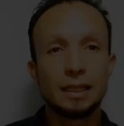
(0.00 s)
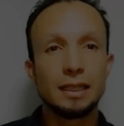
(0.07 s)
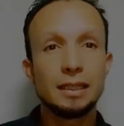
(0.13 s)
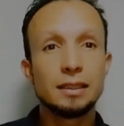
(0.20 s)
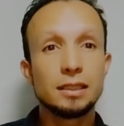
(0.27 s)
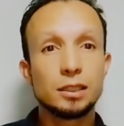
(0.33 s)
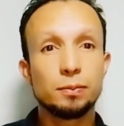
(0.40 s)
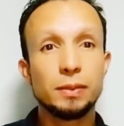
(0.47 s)

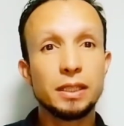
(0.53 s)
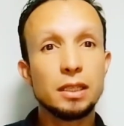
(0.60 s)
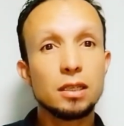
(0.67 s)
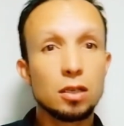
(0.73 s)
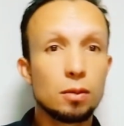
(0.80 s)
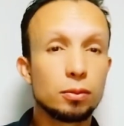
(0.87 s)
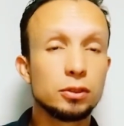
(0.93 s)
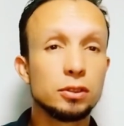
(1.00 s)
In the
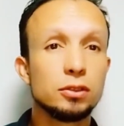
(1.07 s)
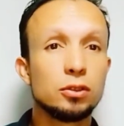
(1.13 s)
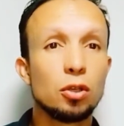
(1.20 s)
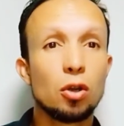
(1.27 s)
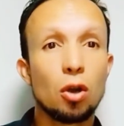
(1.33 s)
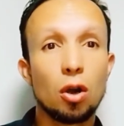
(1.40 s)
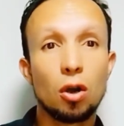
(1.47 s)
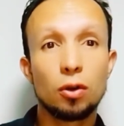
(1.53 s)
speaking
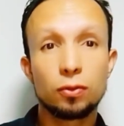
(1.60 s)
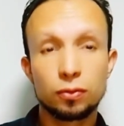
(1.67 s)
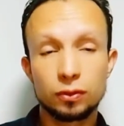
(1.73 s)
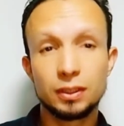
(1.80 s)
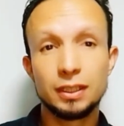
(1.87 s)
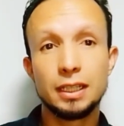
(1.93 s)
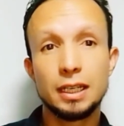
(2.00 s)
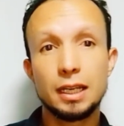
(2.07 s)
component
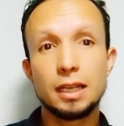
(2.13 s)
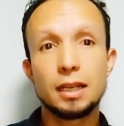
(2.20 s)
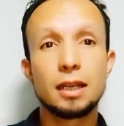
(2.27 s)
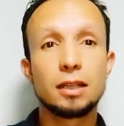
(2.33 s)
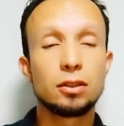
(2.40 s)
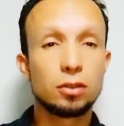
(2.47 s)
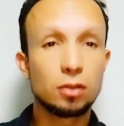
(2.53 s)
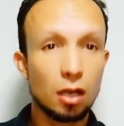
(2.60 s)
of the
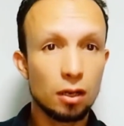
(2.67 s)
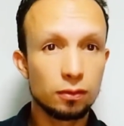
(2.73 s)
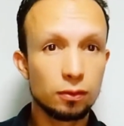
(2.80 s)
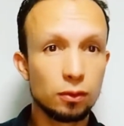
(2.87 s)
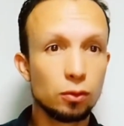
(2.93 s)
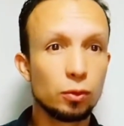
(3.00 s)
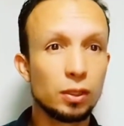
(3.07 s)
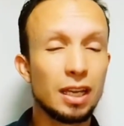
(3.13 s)

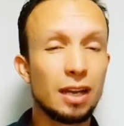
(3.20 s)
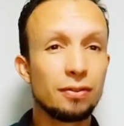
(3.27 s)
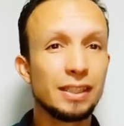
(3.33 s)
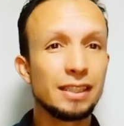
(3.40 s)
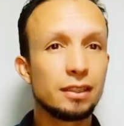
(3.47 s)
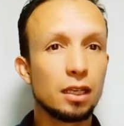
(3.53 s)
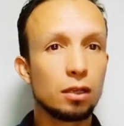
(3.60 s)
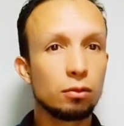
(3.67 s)
TOEFL, we have
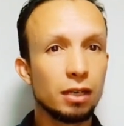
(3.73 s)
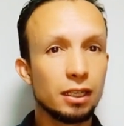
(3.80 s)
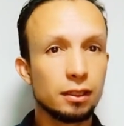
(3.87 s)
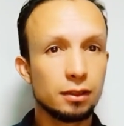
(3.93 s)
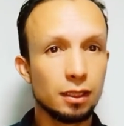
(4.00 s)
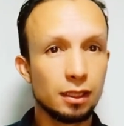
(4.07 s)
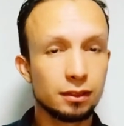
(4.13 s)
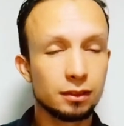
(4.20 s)

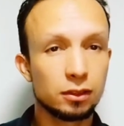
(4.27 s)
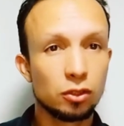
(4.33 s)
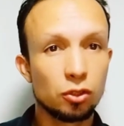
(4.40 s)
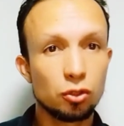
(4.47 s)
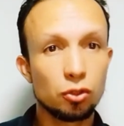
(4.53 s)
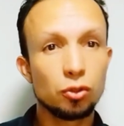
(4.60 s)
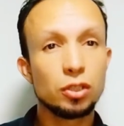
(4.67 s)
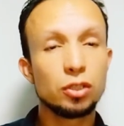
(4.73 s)
integrated tasks.
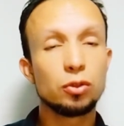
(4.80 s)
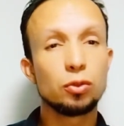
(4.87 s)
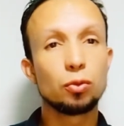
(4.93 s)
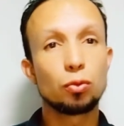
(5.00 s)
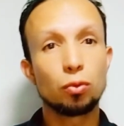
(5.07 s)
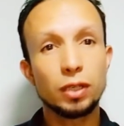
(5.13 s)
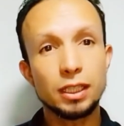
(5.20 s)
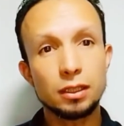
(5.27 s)
You need
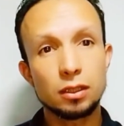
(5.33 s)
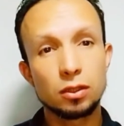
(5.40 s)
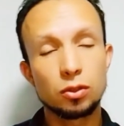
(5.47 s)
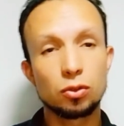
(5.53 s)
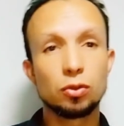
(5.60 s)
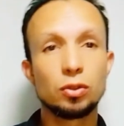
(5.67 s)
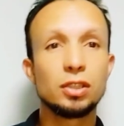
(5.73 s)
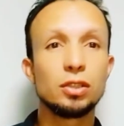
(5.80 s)
to read,
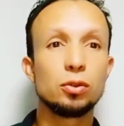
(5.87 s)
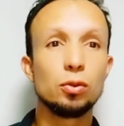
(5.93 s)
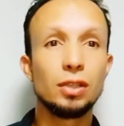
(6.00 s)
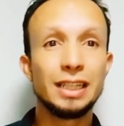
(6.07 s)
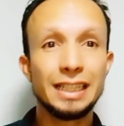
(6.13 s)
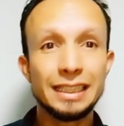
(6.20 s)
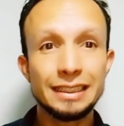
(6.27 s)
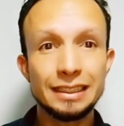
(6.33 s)
you need to
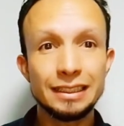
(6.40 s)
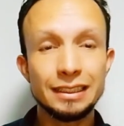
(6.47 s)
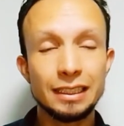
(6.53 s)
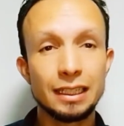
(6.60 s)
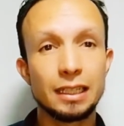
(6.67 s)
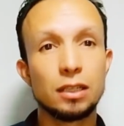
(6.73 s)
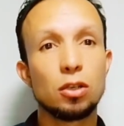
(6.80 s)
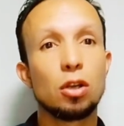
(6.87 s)

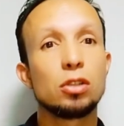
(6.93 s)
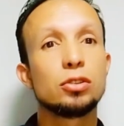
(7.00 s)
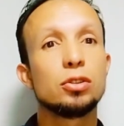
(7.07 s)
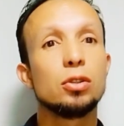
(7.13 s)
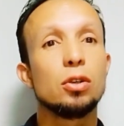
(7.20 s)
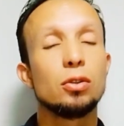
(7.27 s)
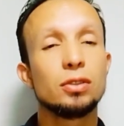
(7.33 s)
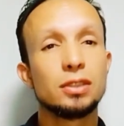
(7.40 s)
listen, and
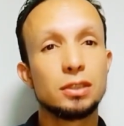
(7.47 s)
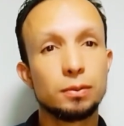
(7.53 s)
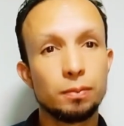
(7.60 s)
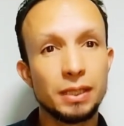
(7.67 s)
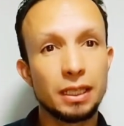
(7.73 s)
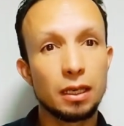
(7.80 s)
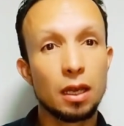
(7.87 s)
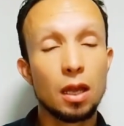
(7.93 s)
also
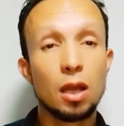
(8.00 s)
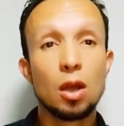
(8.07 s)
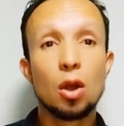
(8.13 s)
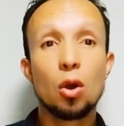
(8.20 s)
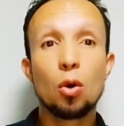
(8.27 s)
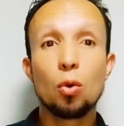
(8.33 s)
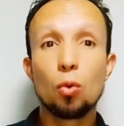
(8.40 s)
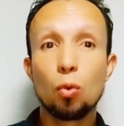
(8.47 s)
speak.
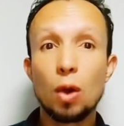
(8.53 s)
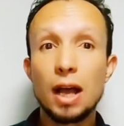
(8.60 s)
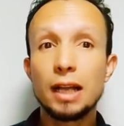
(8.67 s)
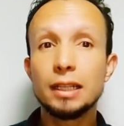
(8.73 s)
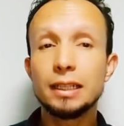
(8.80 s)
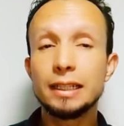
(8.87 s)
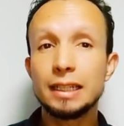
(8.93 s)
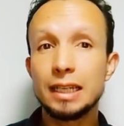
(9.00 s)

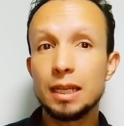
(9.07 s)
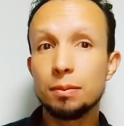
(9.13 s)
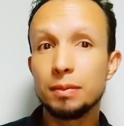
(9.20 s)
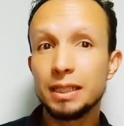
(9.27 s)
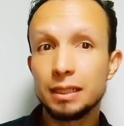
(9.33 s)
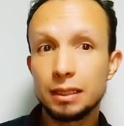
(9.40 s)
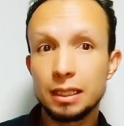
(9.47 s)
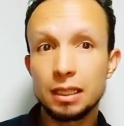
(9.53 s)
While in
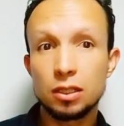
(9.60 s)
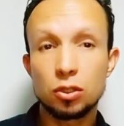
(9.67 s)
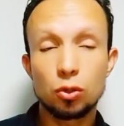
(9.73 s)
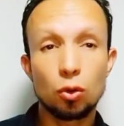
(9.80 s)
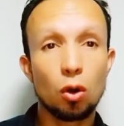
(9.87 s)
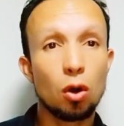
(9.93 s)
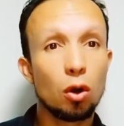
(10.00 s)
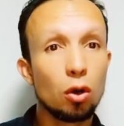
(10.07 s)
MET,
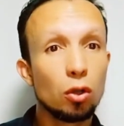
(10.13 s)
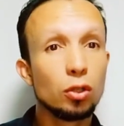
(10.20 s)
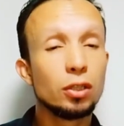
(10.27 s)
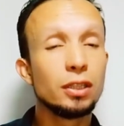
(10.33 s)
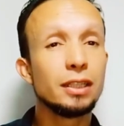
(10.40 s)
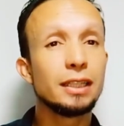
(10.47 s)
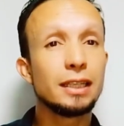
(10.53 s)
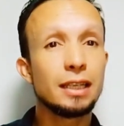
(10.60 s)
you
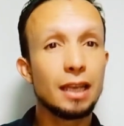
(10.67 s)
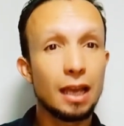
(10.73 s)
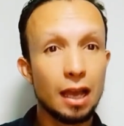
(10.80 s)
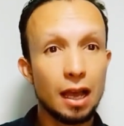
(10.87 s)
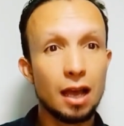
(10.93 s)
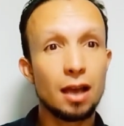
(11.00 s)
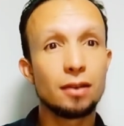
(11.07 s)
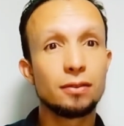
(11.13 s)
only
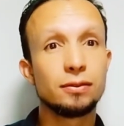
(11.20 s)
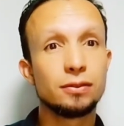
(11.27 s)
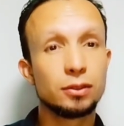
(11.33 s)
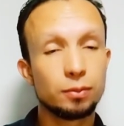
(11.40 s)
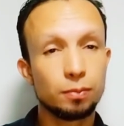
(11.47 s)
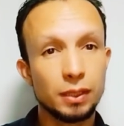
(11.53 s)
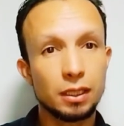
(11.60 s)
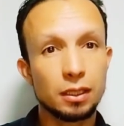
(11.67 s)
have
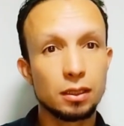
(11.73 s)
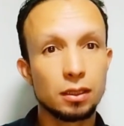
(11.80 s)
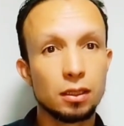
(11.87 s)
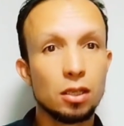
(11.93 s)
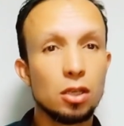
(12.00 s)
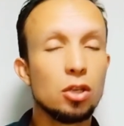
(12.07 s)
speaking.